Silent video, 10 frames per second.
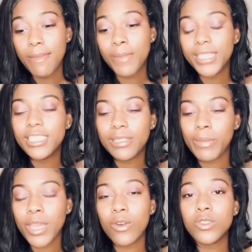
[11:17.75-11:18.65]

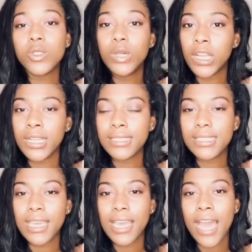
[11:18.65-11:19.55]
mentioned me on Twitter and
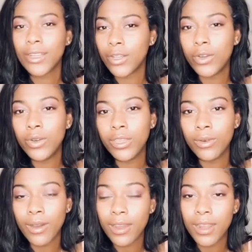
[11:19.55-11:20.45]
said, I don't know who
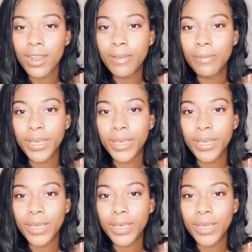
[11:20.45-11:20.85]
you are,